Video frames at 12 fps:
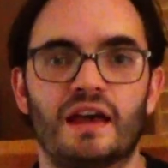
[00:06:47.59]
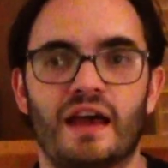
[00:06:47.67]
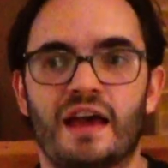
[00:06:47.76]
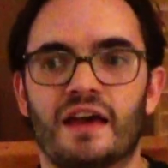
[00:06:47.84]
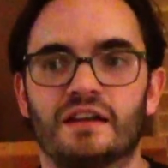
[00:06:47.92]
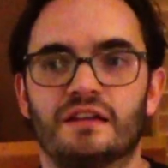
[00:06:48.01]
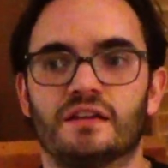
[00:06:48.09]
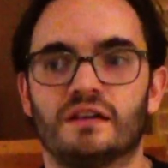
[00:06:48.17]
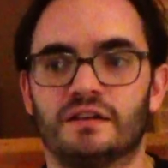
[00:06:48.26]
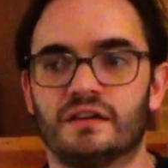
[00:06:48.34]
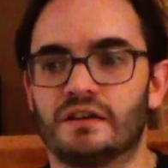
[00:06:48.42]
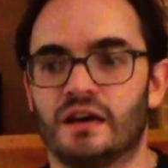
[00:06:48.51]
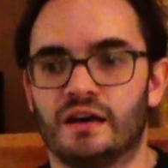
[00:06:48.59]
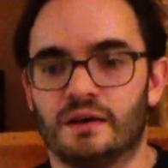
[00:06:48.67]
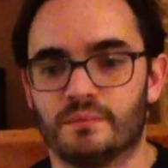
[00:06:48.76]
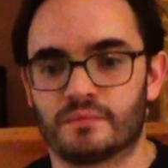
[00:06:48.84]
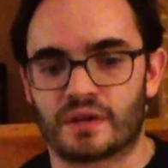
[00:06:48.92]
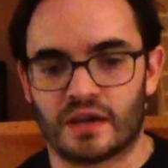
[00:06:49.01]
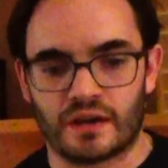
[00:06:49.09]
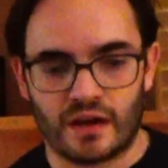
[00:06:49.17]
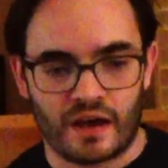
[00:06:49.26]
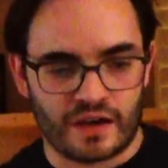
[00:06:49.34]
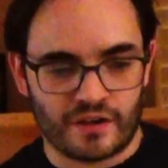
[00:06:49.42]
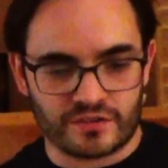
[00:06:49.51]
And can
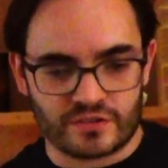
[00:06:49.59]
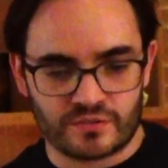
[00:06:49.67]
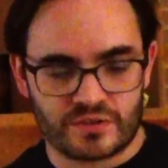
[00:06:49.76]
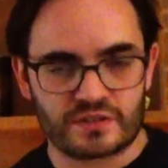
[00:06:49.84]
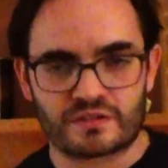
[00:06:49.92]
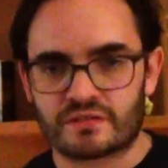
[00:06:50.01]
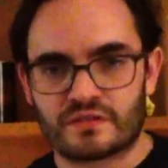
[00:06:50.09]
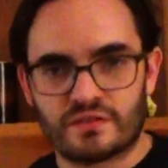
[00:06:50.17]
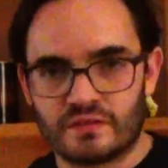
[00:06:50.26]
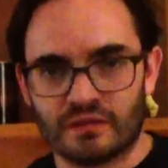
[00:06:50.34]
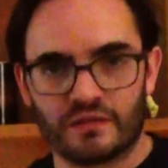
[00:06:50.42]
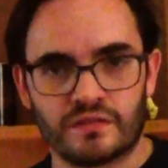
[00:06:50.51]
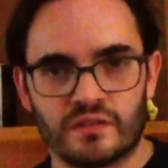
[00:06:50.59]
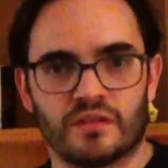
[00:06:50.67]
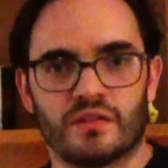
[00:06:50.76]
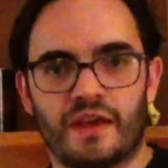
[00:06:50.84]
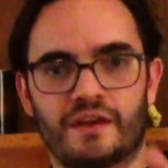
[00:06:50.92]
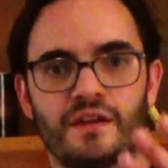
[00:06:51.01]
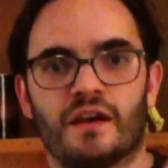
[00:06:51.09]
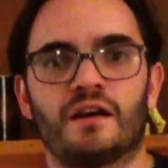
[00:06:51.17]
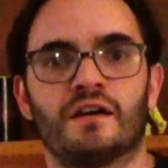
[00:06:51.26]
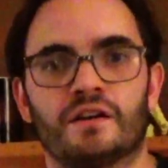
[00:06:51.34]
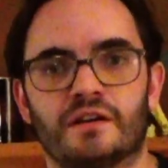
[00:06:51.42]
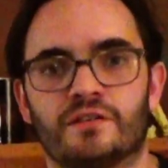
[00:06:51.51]
I also just let
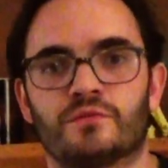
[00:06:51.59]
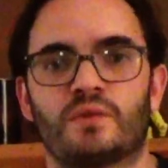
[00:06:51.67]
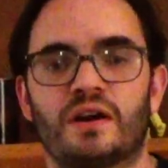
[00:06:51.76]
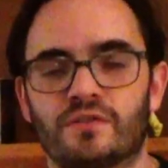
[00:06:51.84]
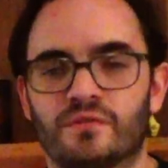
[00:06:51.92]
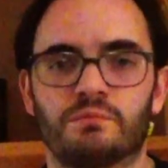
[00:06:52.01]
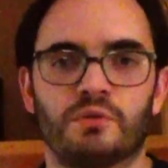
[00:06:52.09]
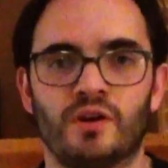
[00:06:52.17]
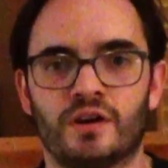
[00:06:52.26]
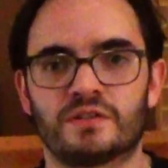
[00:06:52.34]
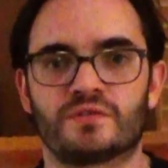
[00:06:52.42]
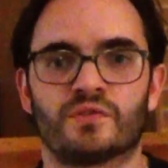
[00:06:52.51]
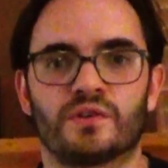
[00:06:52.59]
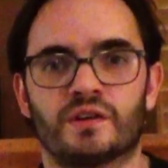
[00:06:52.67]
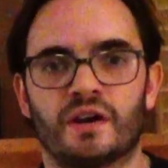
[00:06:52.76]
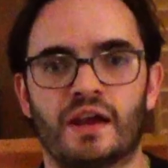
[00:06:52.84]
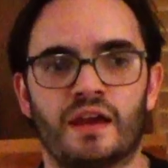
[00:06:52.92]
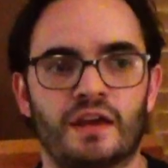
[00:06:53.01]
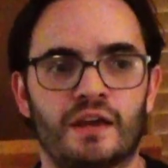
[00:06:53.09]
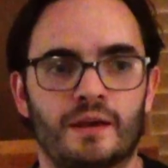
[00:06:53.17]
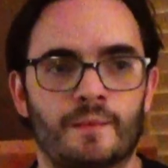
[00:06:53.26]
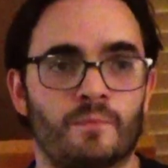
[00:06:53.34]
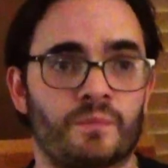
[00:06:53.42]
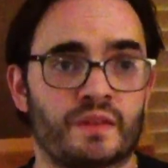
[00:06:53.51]
a round of applause for
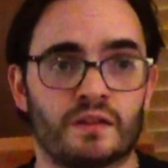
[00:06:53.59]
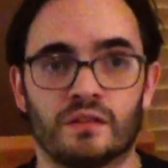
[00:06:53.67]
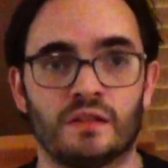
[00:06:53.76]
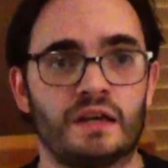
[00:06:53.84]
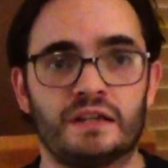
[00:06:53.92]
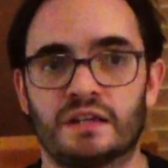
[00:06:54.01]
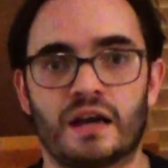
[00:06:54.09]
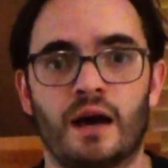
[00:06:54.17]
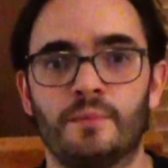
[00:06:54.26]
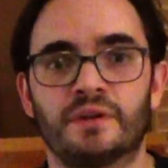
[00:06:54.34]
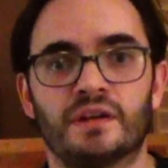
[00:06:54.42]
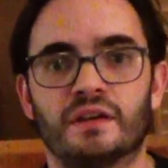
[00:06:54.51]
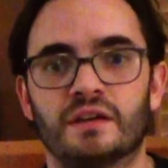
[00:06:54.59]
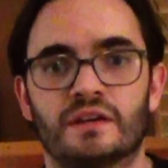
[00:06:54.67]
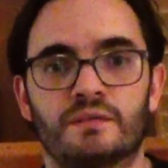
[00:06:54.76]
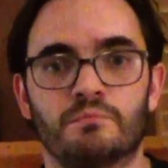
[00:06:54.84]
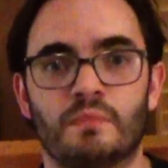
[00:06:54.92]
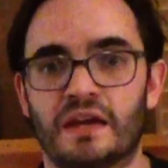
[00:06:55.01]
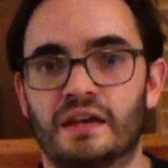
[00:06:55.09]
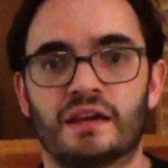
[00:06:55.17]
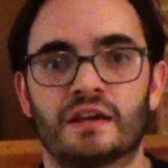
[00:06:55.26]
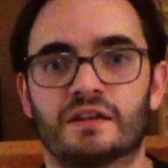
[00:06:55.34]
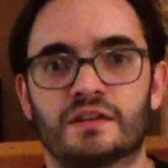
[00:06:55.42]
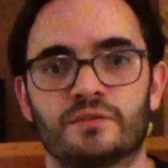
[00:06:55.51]
a light comedy making
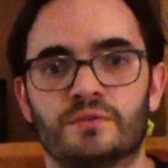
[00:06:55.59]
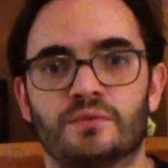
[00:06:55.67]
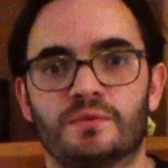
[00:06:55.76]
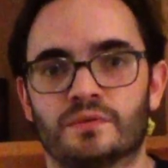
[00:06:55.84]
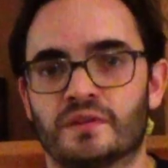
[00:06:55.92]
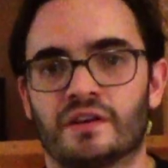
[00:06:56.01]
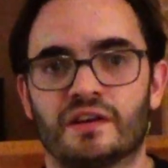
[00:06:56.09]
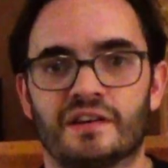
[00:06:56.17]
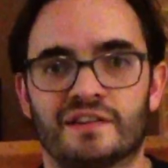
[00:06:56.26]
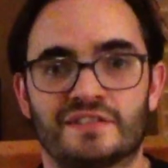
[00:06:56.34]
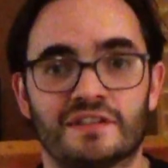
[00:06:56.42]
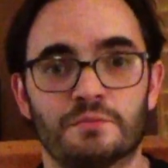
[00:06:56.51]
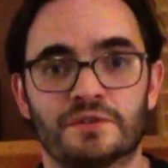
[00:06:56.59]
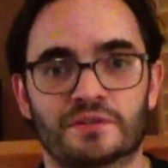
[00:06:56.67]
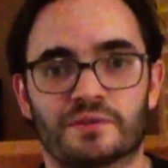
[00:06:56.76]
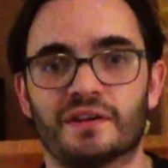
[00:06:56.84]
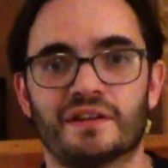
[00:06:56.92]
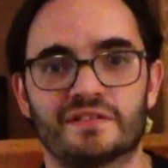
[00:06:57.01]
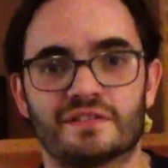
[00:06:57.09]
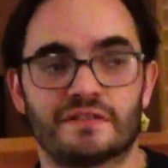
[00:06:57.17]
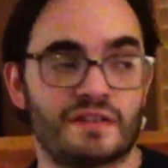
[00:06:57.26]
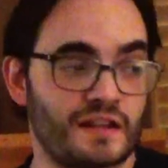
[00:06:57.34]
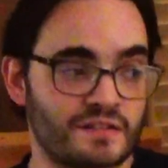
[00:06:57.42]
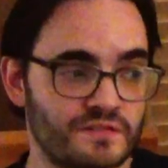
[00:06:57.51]
it to cinema screens.
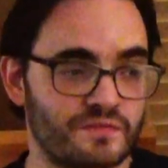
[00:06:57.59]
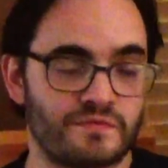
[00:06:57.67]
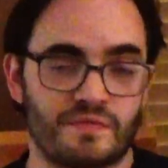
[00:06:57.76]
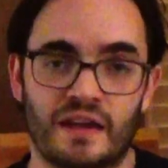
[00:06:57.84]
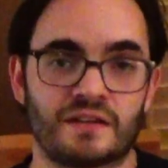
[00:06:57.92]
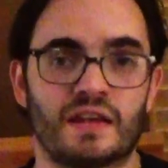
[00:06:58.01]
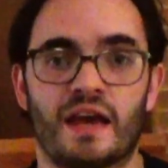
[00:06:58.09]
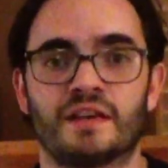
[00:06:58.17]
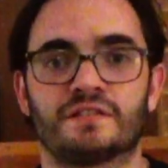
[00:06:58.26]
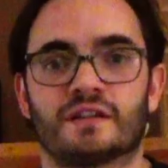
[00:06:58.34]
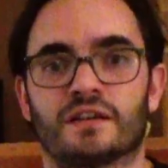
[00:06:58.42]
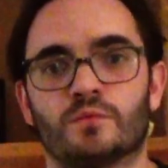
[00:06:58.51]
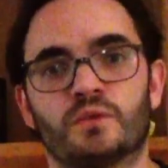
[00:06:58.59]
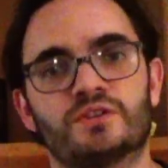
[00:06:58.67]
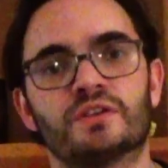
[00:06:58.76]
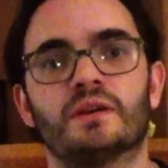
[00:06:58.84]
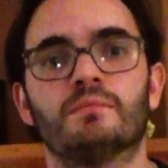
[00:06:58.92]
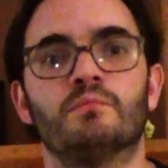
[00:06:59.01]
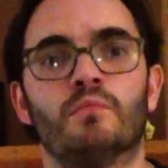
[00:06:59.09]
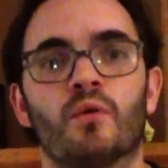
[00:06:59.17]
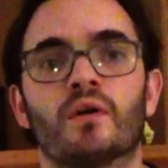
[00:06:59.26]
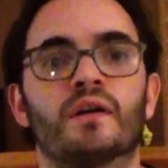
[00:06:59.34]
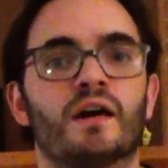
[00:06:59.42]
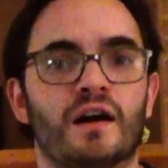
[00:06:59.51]
That's fantastic, and we should get
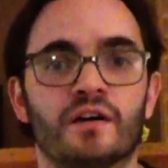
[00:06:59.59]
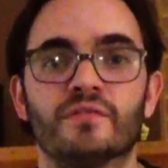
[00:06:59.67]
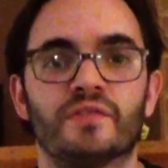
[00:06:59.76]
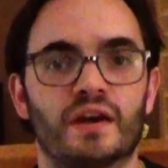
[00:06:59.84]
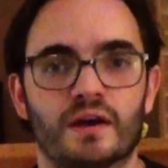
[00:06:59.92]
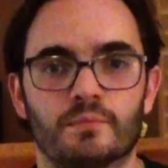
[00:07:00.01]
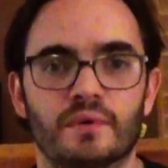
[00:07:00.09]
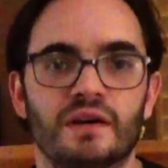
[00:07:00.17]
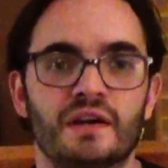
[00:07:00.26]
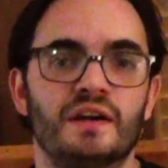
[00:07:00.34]
more of them.